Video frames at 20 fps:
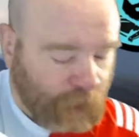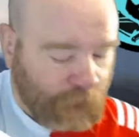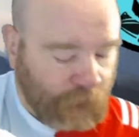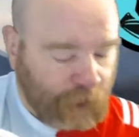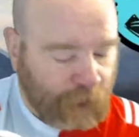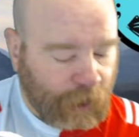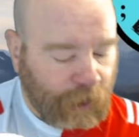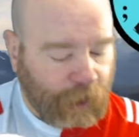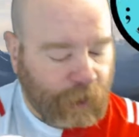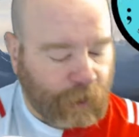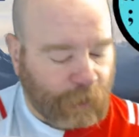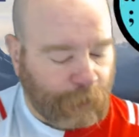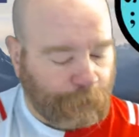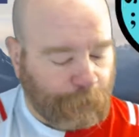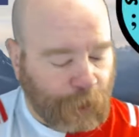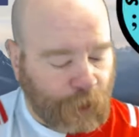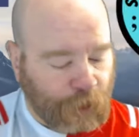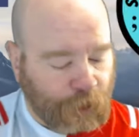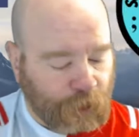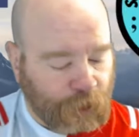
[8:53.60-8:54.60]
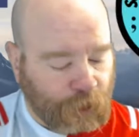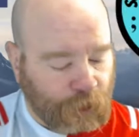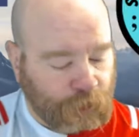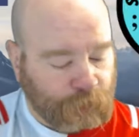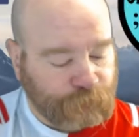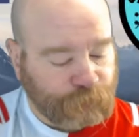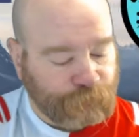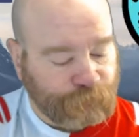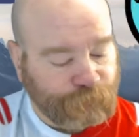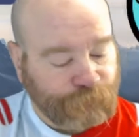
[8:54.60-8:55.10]
And the
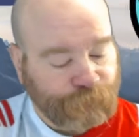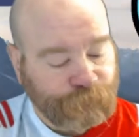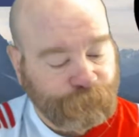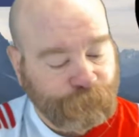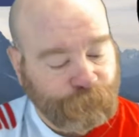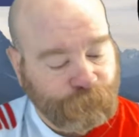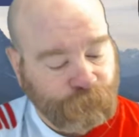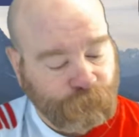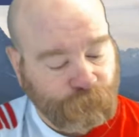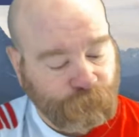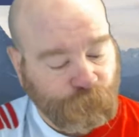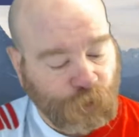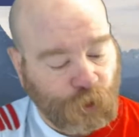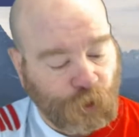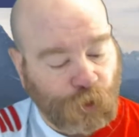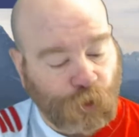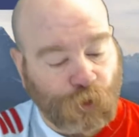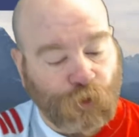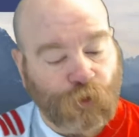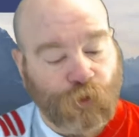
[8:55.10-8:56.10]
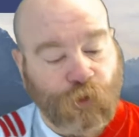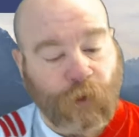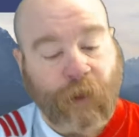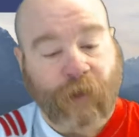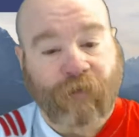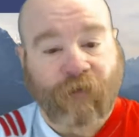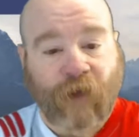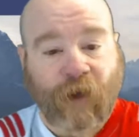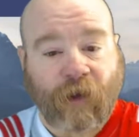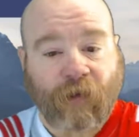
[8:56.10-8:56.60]
butter. Ooh,
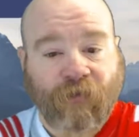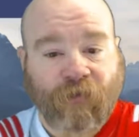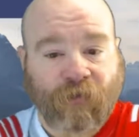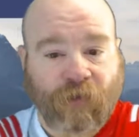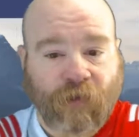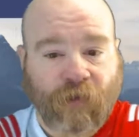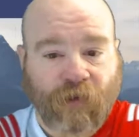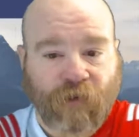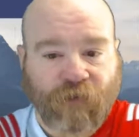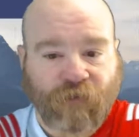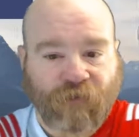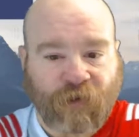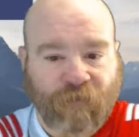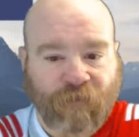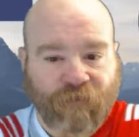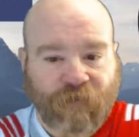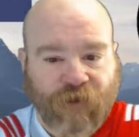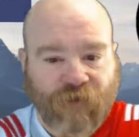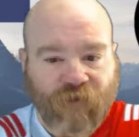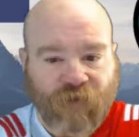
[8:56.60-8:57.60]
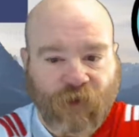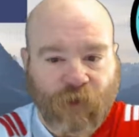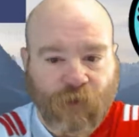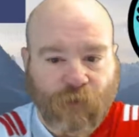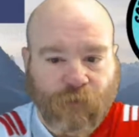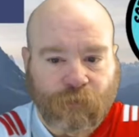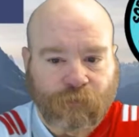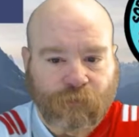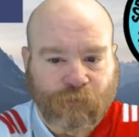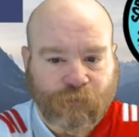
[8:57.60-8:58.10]
that's nice. A little safety
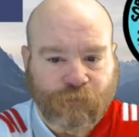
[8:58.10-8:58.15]
seal.